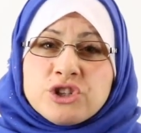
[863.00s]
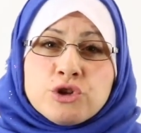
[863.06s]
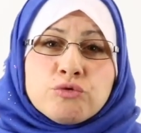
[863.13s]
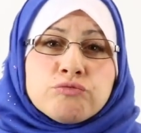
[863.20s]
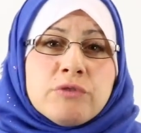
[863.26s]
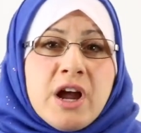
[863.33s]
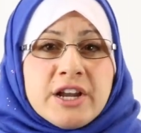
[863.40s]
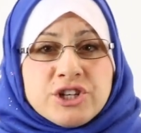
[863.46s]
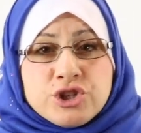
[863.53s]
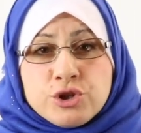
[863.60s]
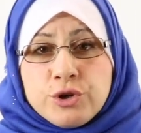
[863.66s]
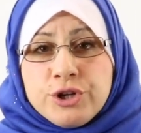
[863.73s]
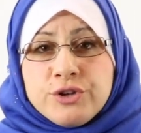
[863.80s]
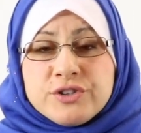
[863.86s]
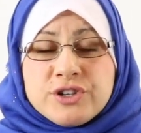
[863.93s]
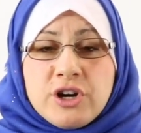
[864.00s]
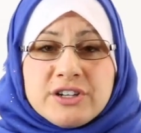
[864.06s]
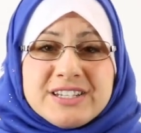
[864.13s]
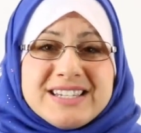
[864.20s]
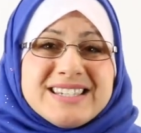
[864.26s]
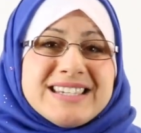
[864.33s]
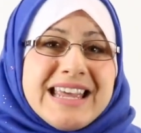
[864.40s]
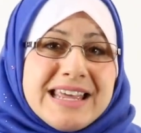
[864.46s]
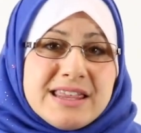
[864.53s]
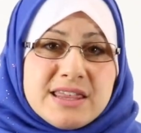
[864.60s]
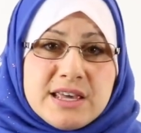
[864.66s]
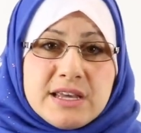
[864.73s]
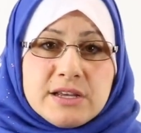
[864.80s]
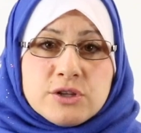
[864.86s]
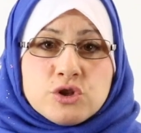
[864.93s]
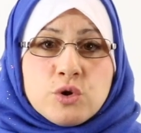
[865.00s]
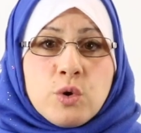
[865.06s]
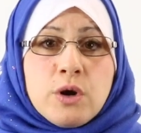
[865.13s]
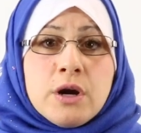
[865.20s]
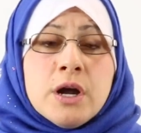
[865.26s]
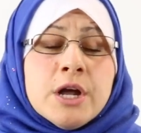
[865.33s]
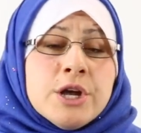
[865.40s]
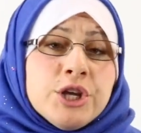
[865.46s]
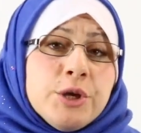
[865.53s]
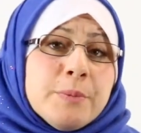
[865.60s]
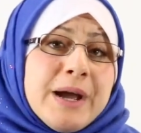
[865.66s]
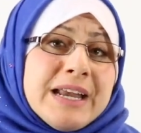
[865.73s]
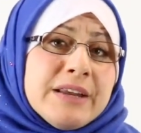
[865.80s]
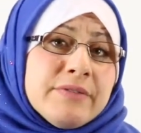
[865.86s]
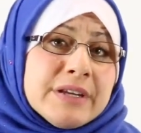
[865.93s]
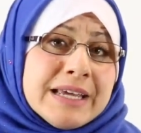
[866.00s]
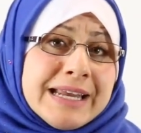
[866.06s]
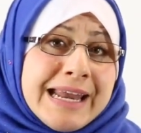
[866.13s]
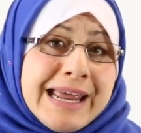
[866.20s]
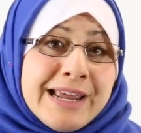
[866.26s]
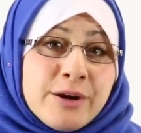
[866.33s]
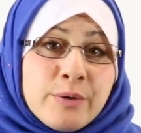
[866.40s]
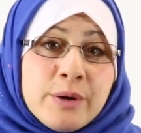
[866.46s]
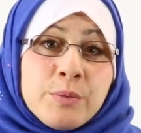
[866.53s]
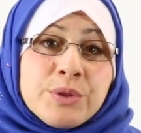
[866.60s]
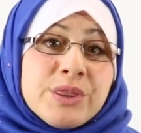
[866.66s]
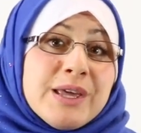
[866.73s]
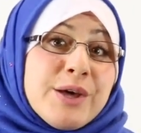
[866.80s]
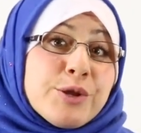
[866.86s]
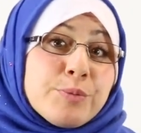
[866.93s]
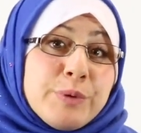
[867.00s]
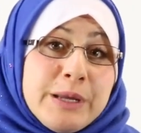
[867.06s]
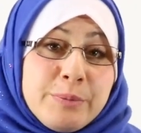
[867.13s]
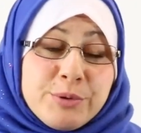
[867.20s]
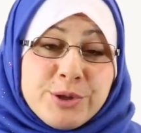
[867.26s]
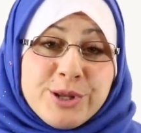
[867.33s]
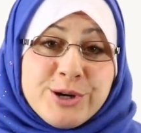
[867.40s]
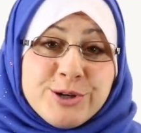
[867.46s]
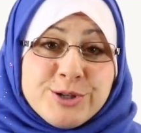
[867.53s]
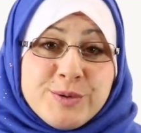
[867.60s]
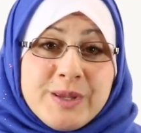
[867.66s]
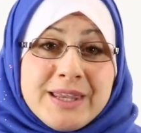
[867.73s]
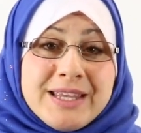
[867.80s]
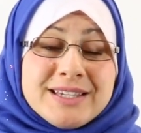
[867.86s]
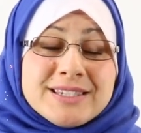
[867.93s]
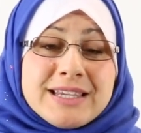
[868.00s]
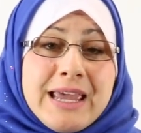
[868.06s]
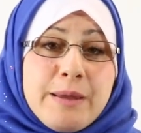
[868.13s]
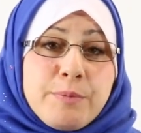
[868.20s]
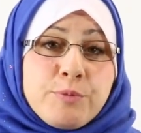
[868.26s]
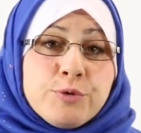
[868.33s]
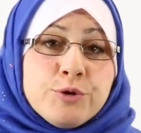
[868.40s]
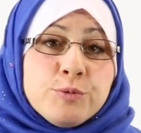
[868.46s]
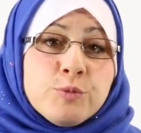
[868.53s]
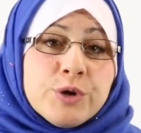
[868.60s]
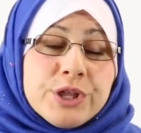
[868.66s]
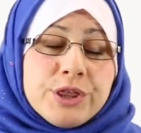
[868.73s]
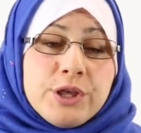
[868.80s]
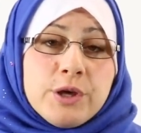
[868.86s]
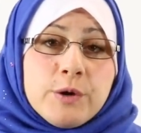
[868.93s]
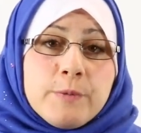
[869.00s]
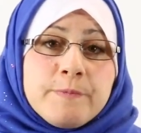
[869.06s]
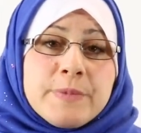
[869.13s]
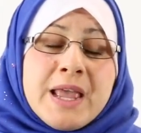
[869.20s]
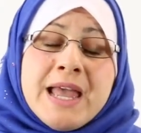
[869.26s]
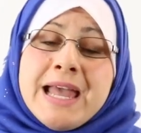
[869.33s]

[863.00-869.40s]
rush, or you start to say things, or you might even get angry with the other people that are doing the escape room with you.